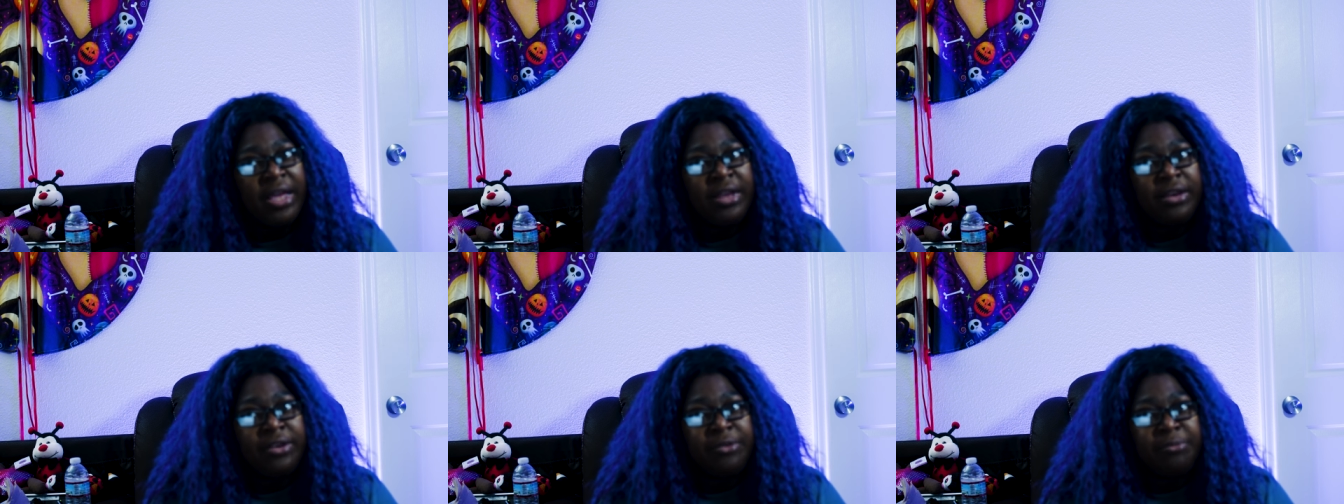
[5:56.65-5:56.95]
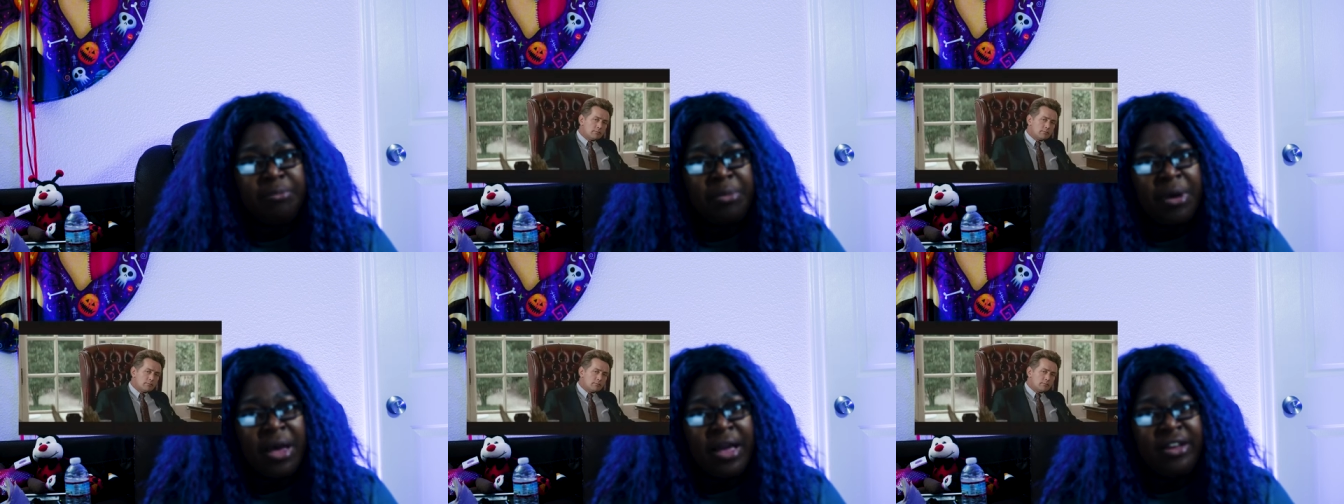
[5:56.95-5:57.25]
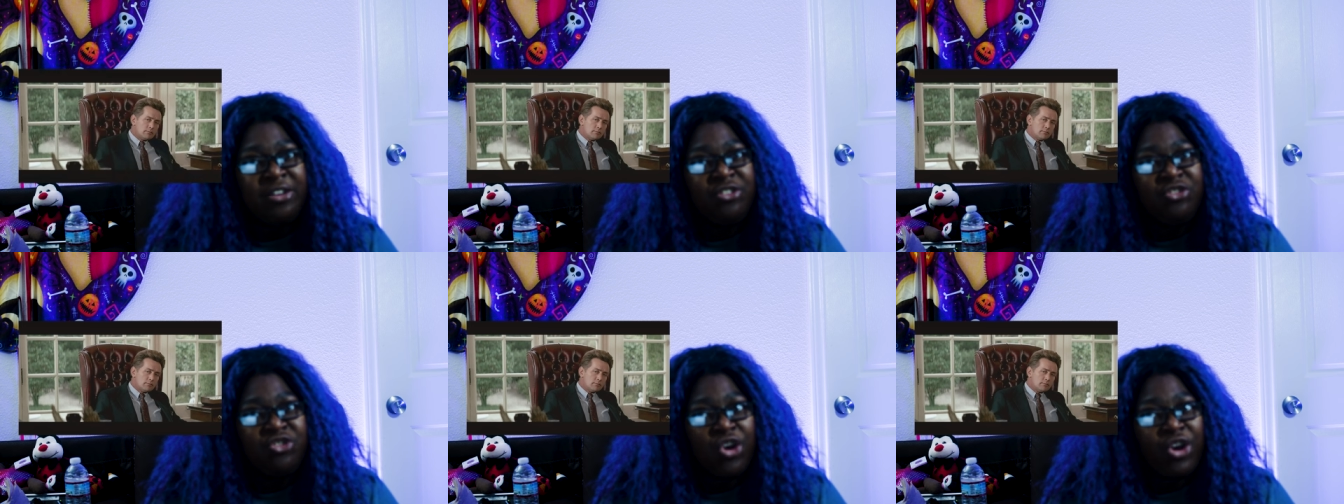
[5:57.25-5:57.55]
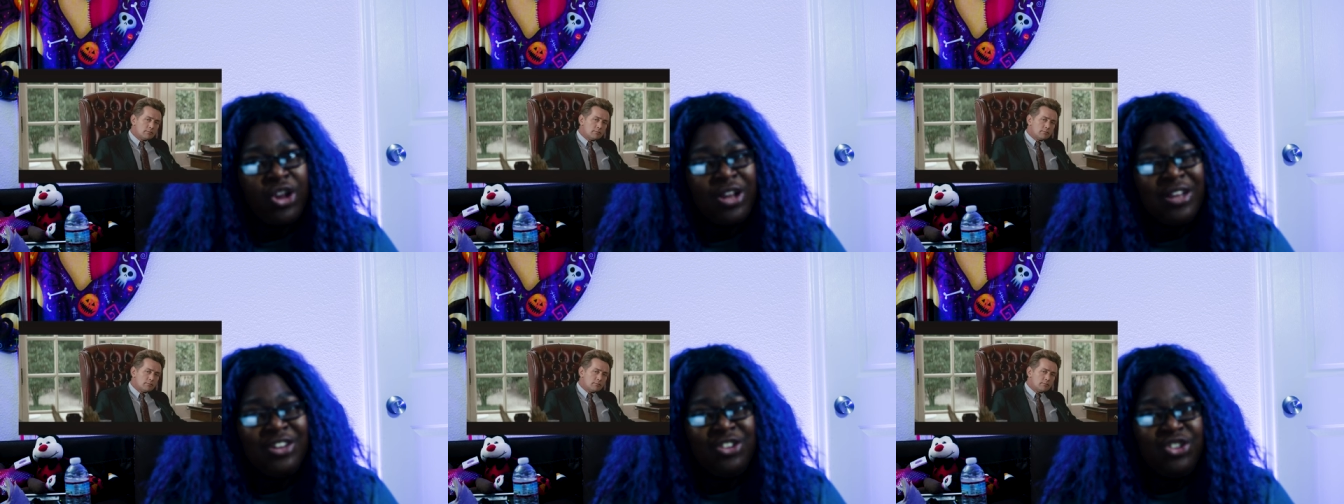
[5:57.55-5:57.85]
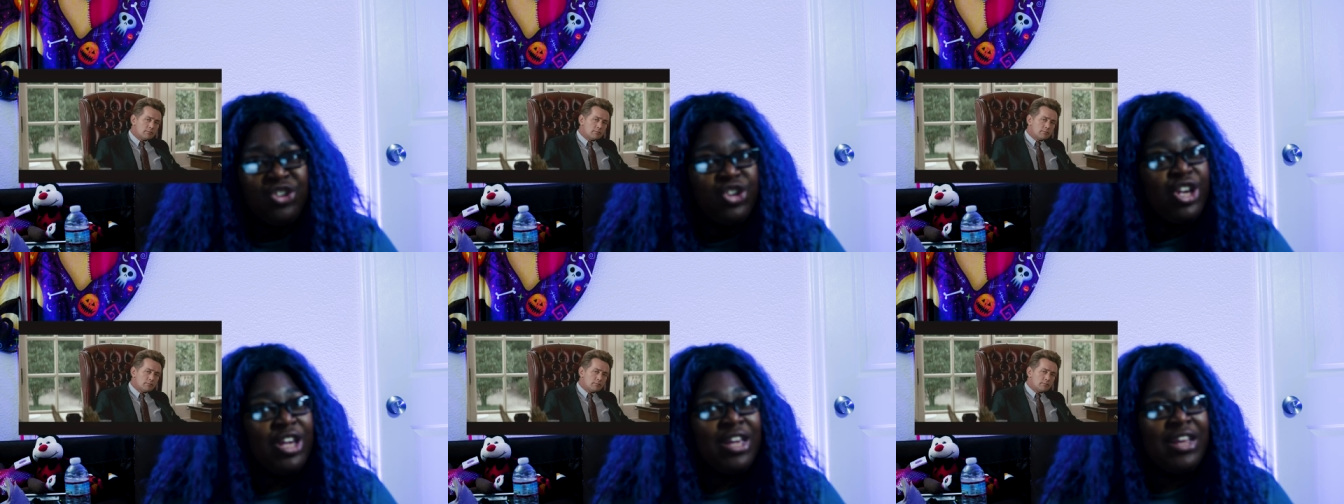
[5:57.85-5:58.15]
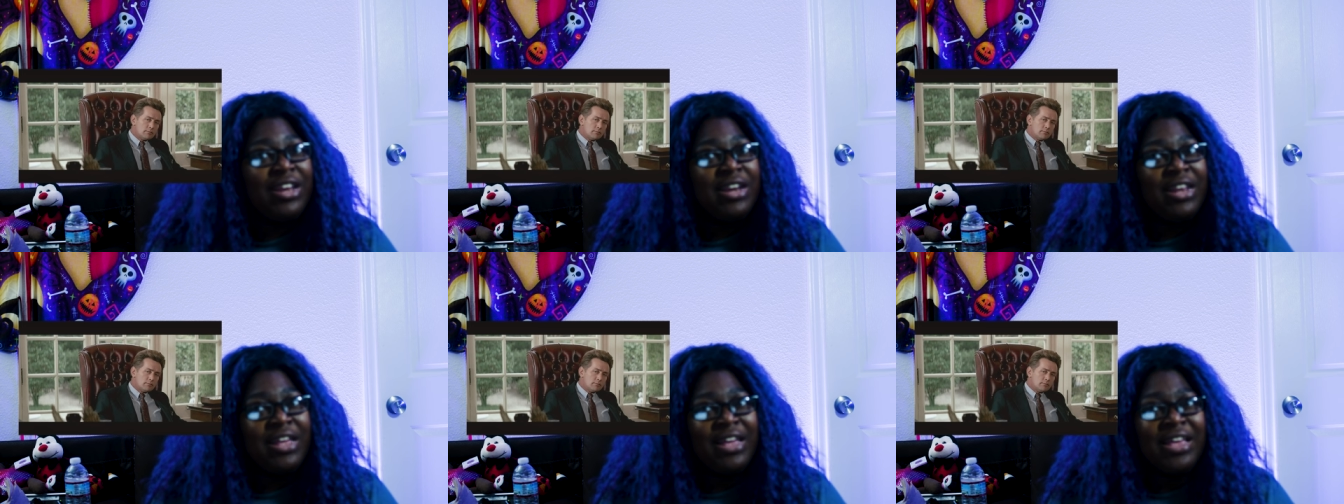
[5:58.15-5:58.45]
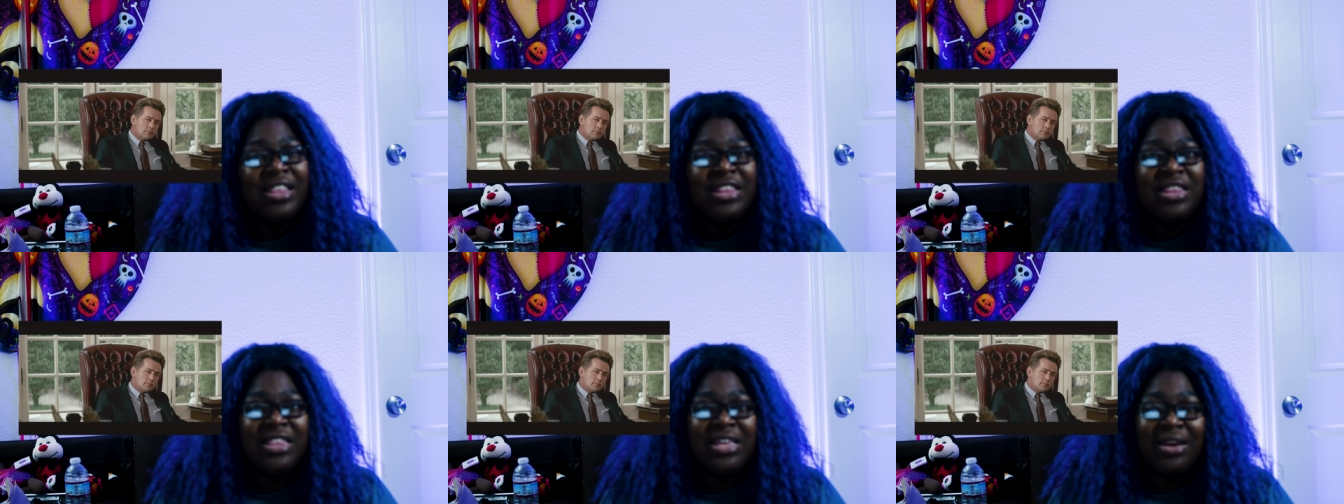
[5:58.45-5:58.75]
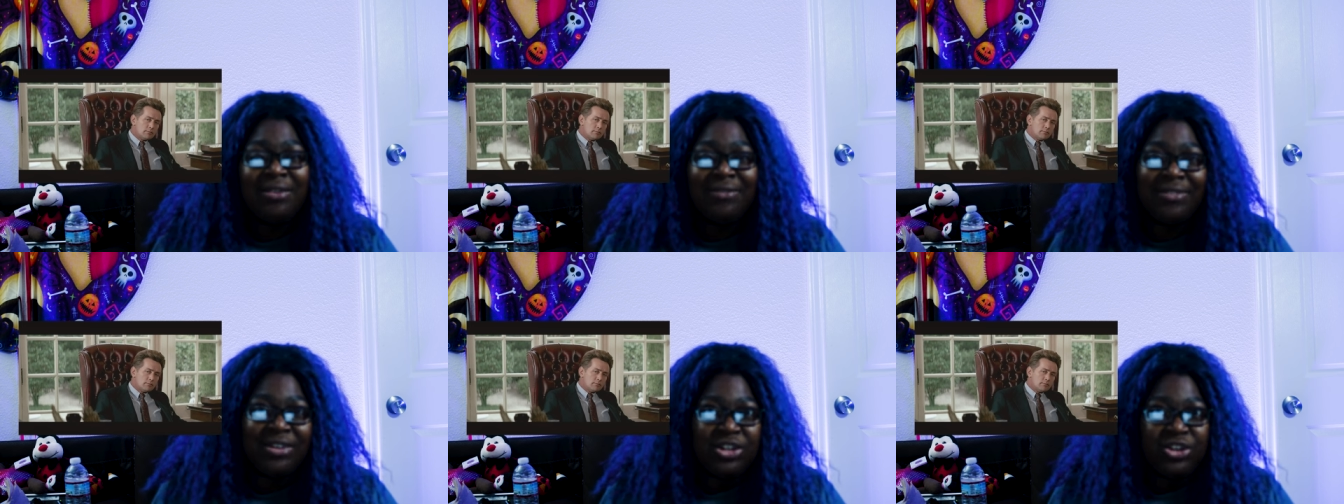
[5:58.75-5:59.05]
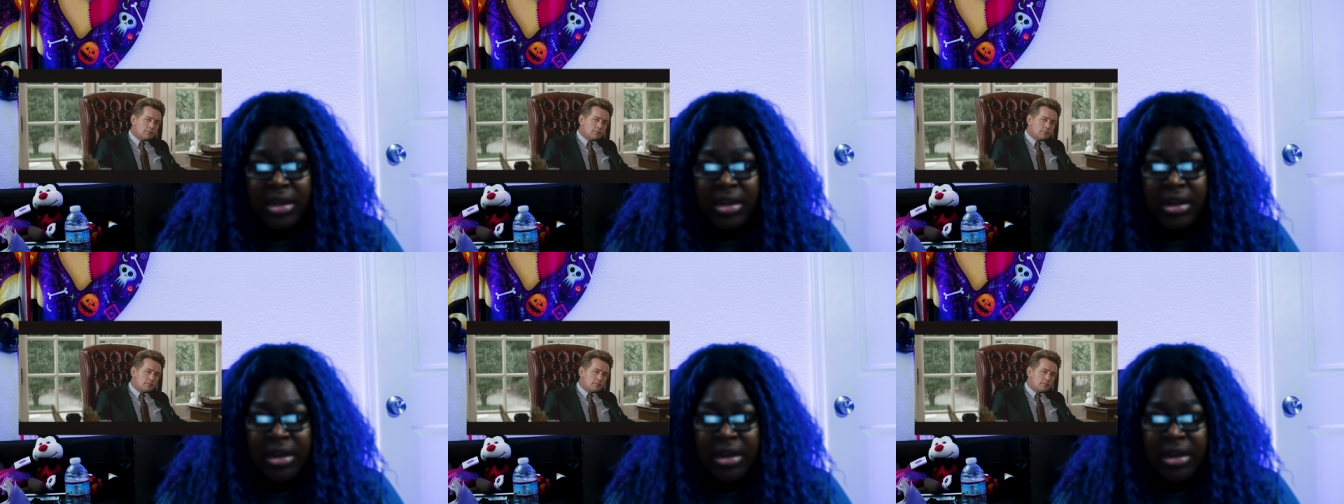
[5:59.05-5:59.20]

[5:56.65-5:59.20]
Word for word: by Charlie Sheen in the original.